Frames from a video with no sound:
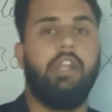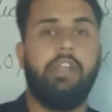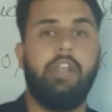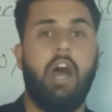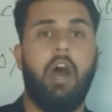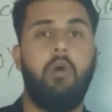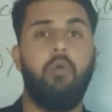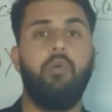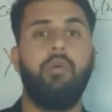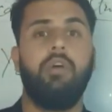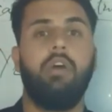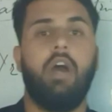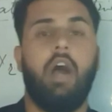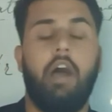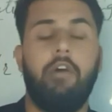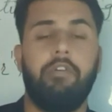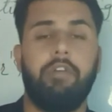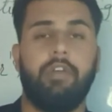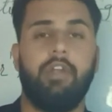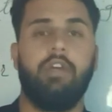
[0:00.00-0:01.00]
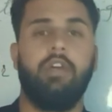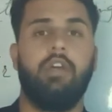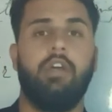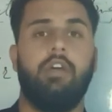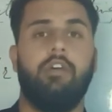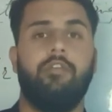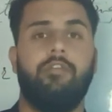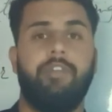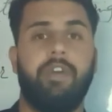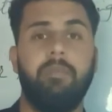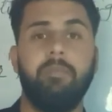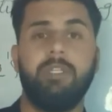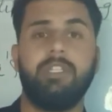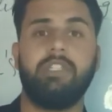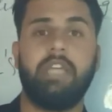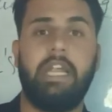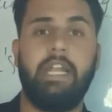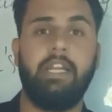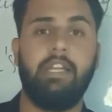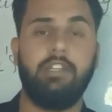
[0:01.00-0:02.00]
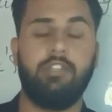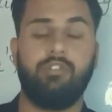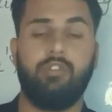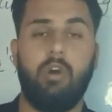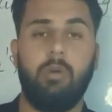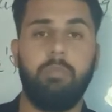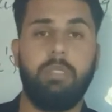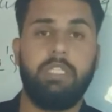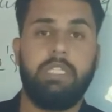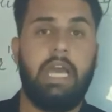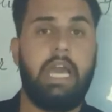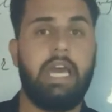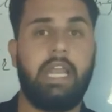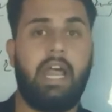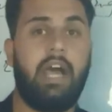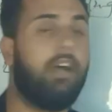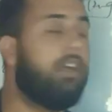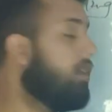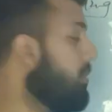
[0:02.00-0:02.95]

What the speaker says: Now, our famous scientist of this era,